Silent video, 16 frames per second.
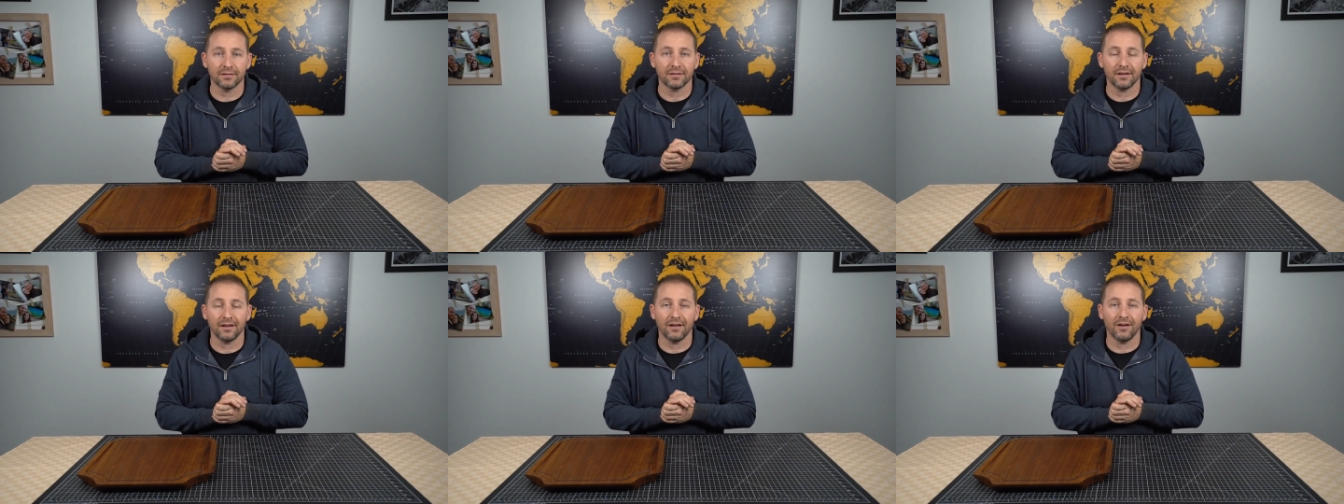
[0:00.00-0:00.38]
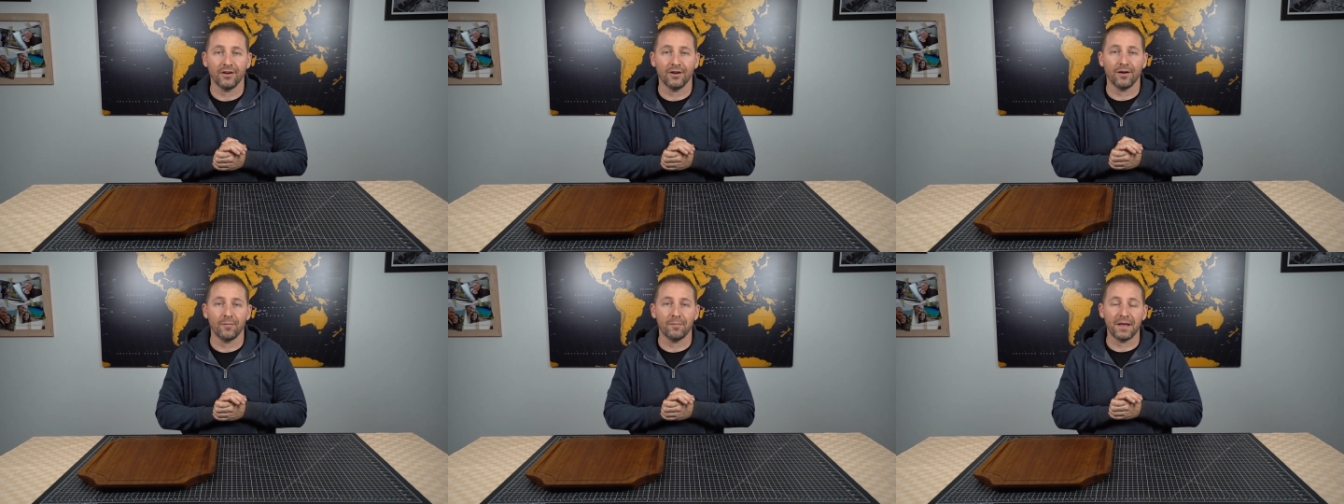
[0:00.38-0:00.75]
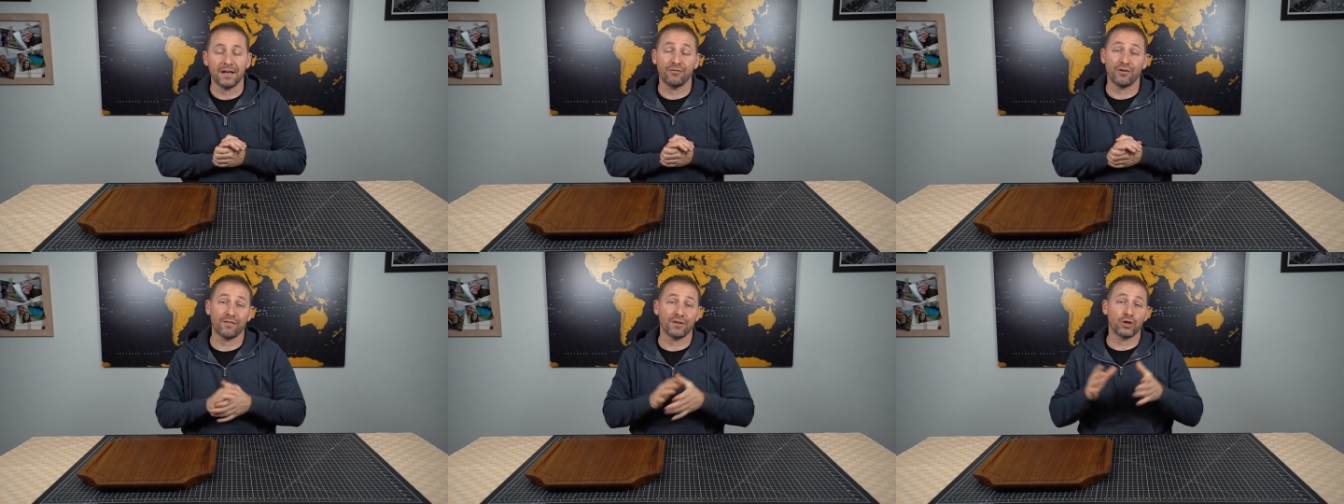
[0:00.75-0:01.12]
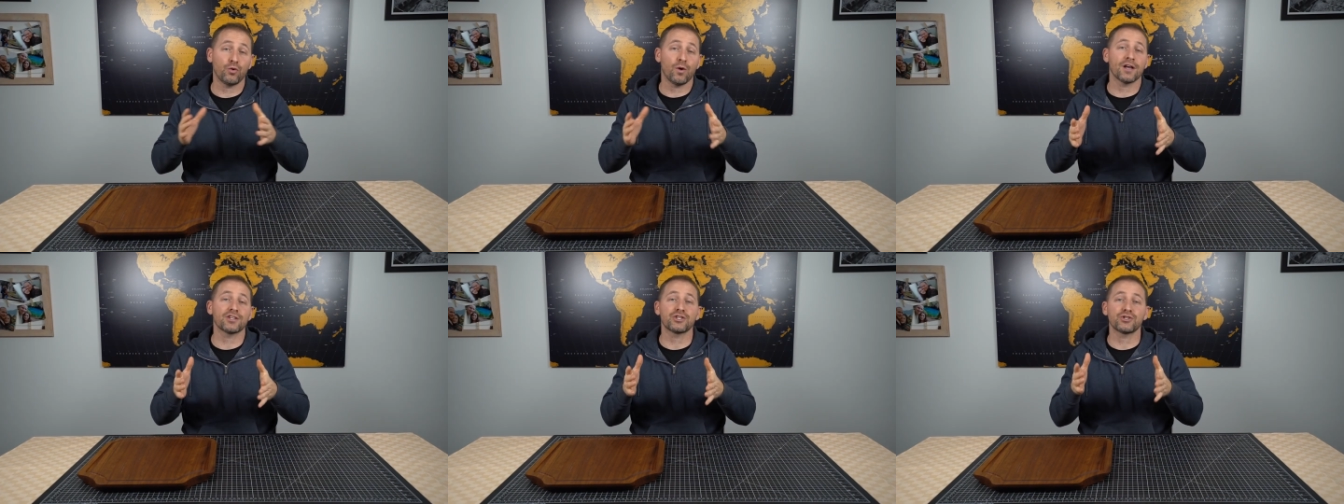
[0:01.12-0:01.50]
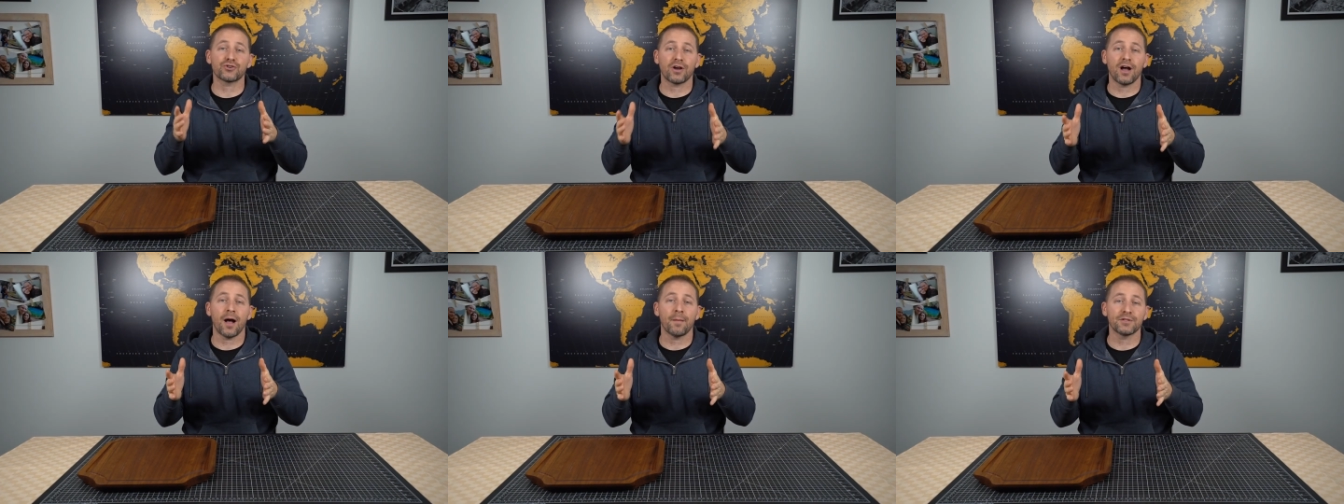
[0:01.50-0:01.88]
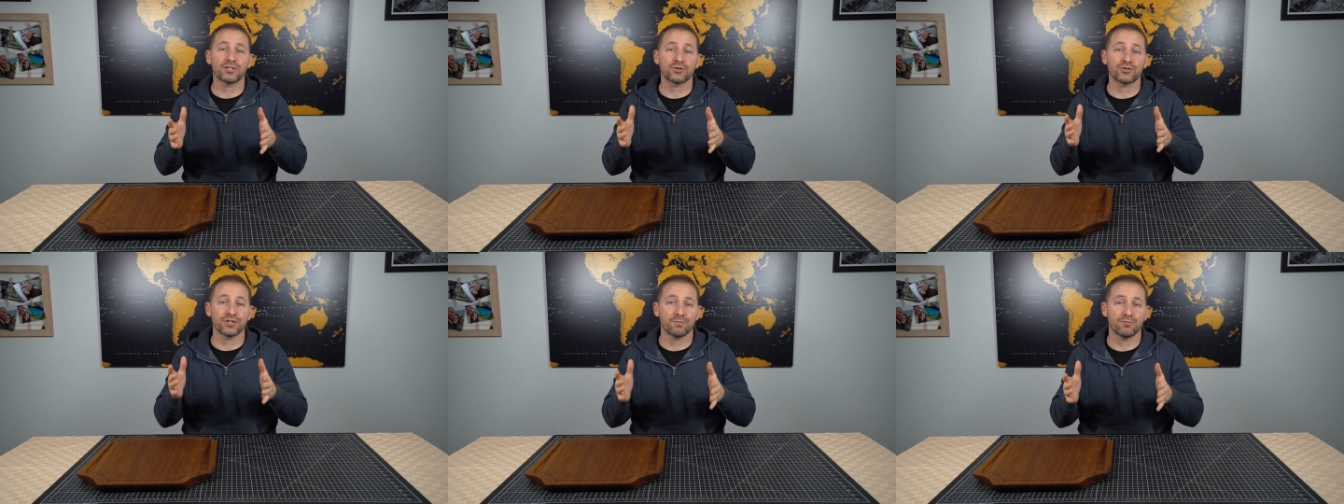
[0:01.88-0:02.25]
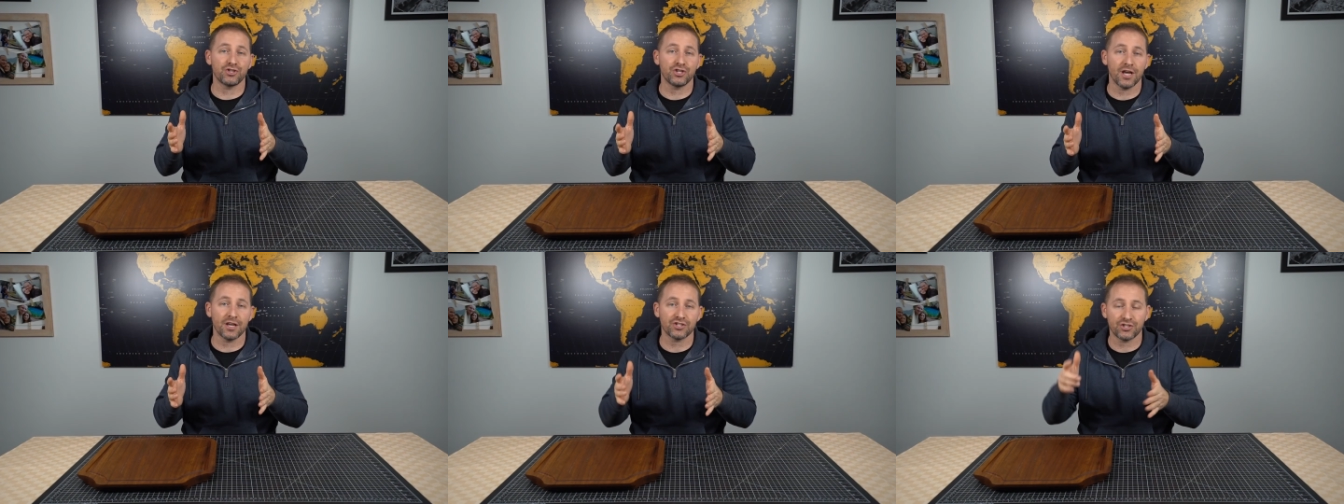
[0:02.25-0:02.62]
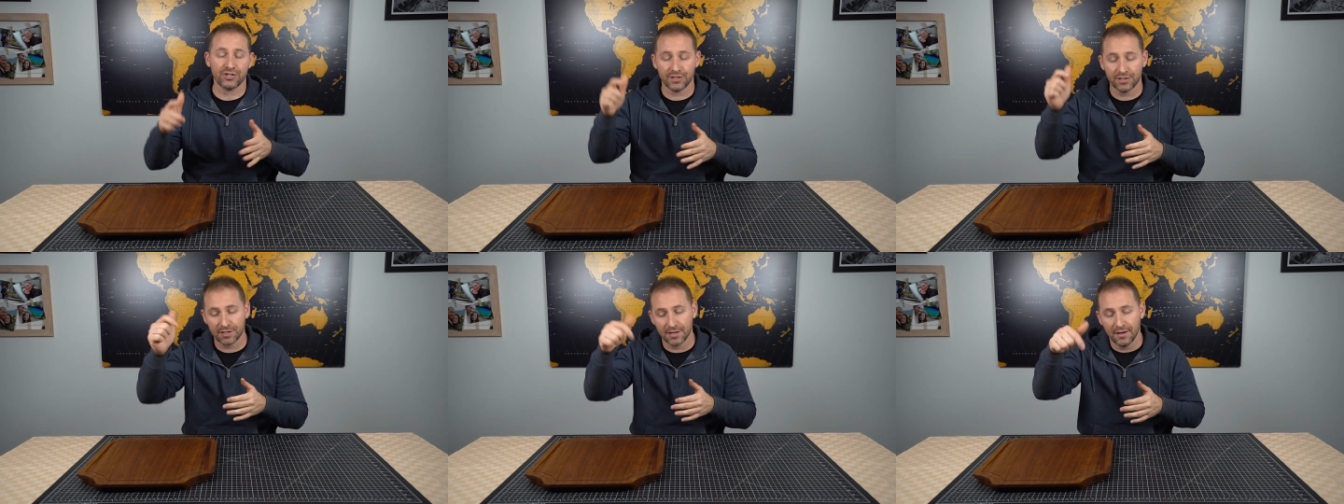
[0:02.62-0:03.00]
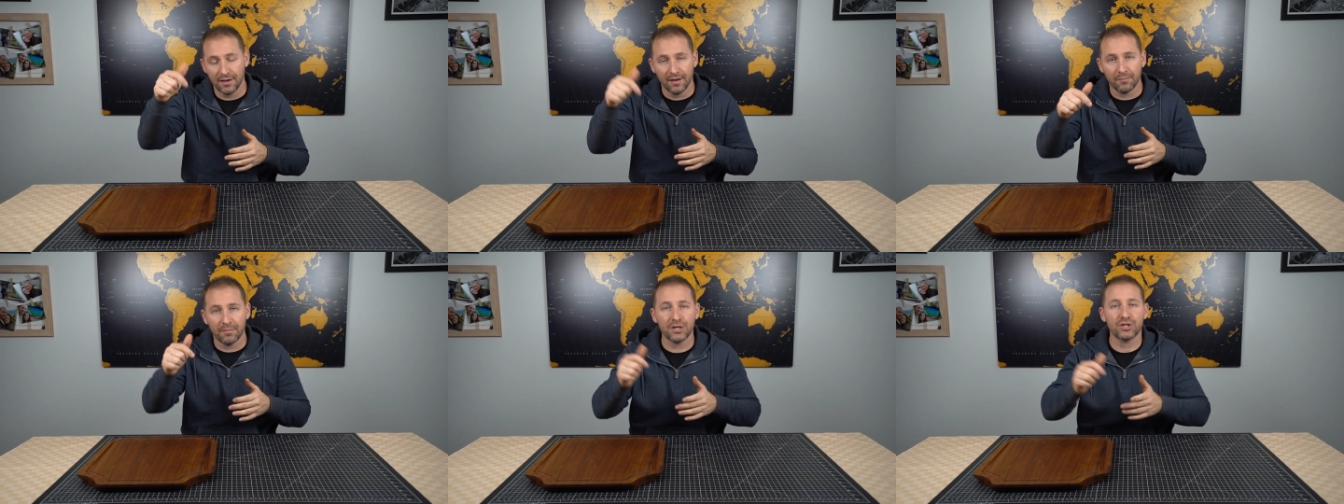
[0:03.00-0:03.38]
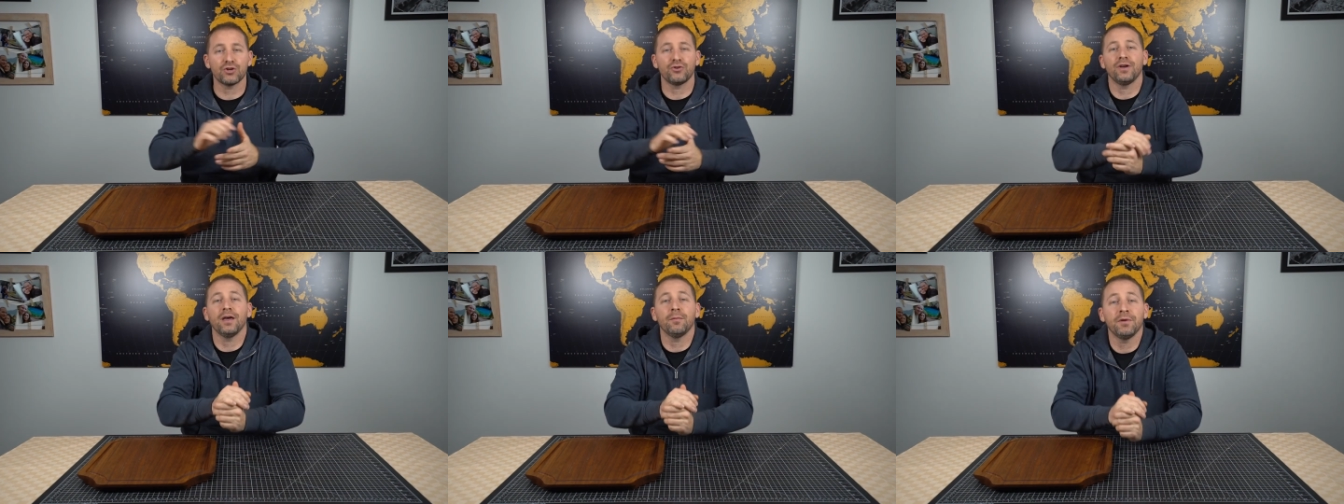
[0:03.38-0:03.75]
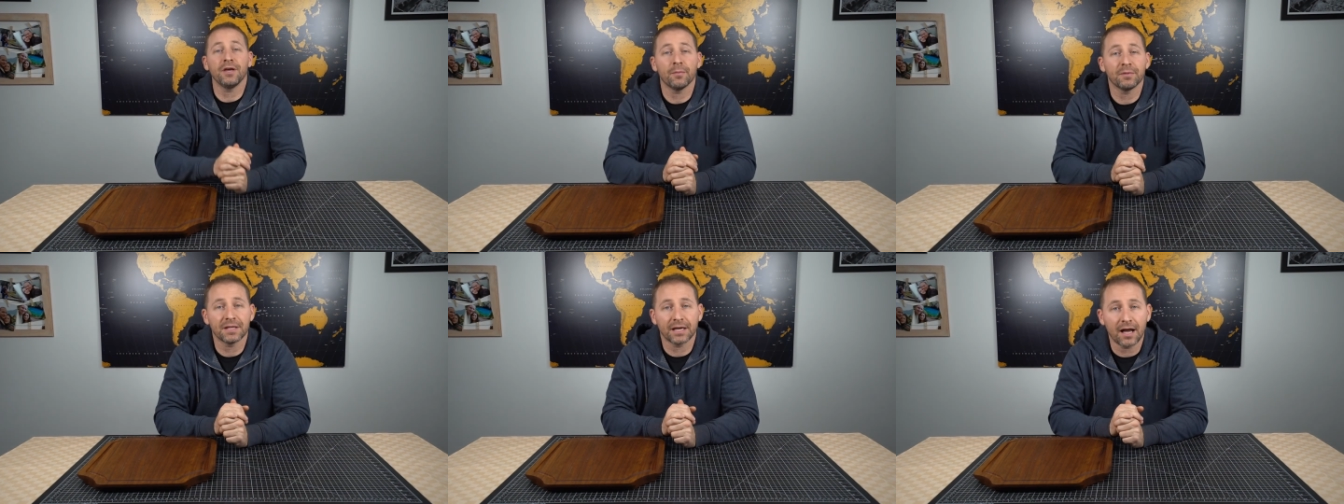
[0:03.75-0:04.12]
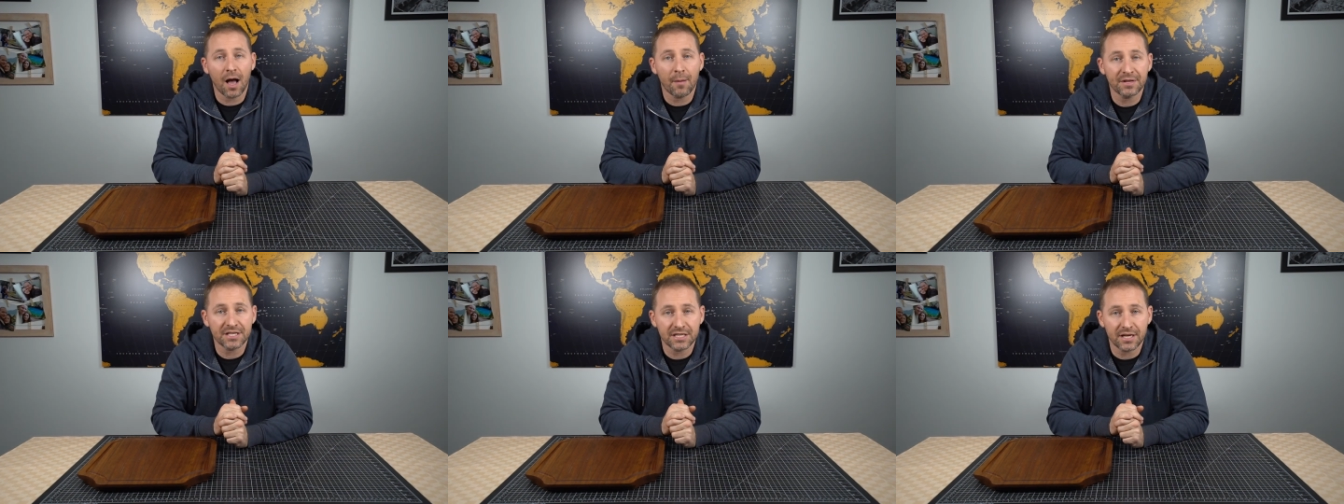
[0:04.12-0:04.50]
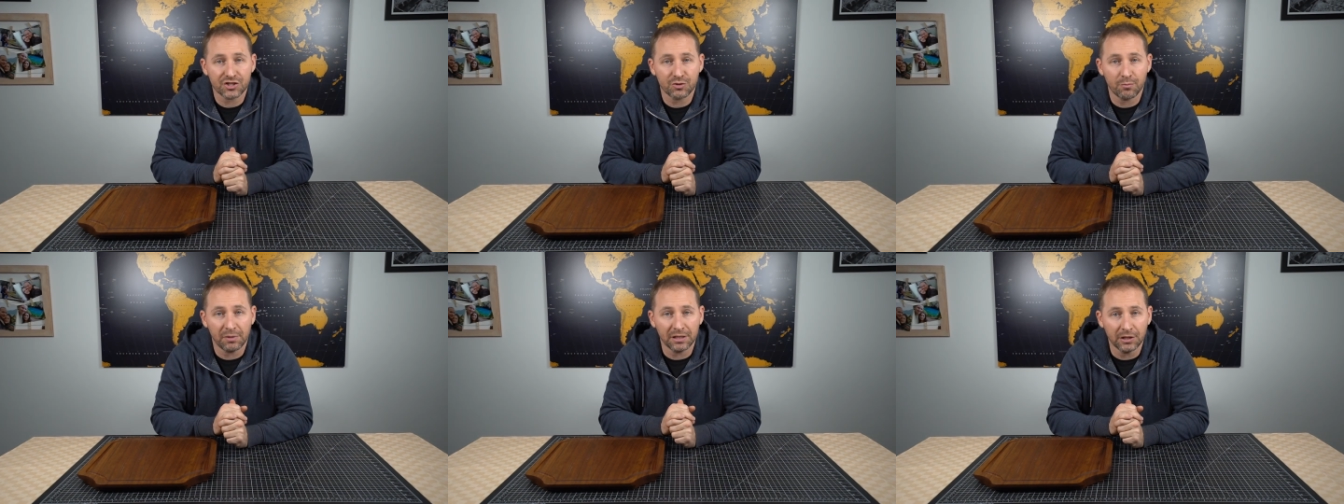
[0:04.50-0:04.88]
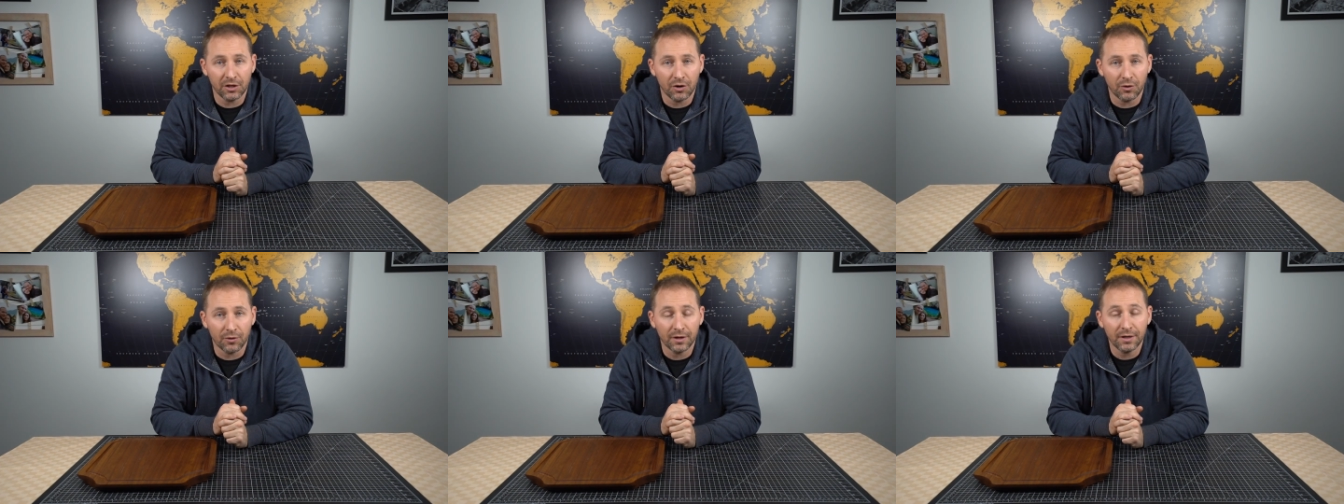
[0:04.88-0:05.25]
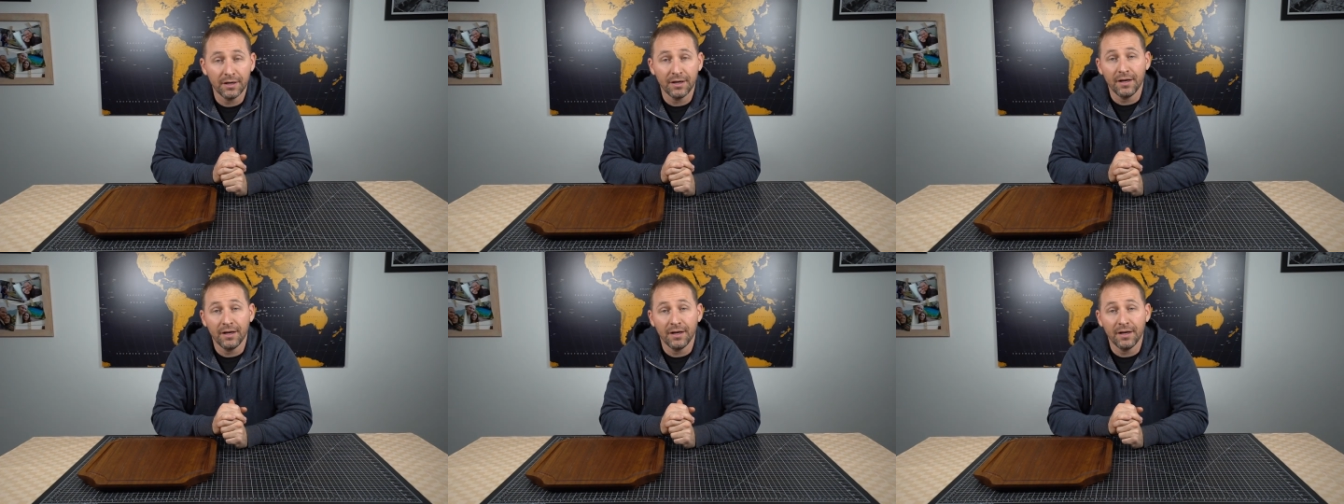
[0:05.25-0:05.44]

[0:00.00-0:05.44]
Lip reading: And if you have any questions or comments or suggestions, make sure you hit me up in the comment section below.